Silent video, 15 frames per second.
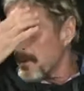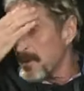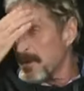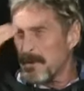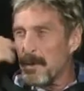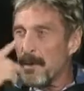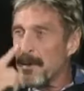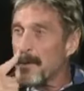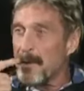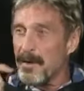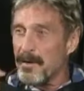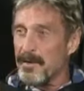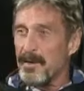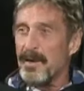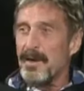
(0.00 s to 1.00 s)
I mean, you
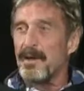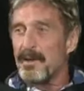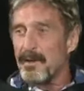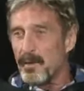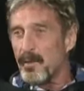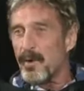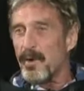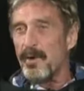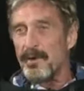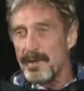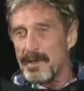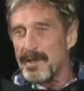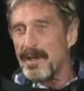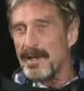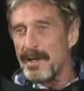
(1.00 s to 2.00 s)
know, the, the world
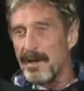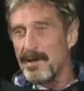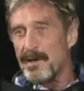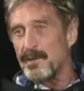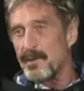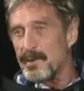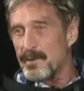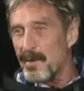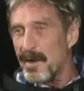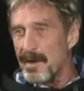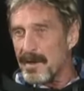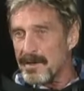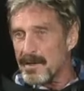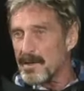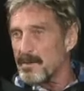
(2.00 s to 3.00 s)
is a dangerous
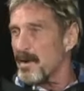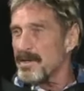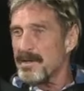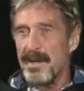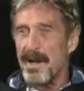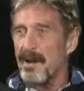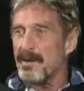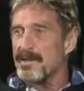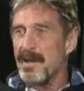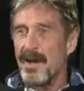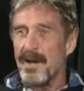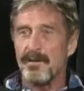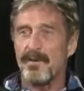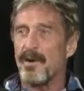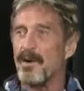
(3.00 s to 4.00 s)
place, especially
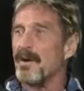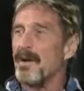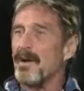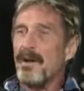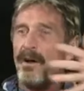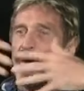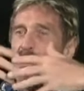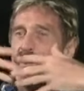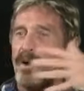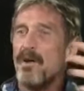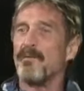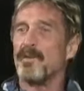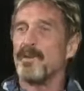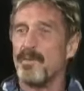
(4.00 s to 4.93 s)
outside of our, our comfort.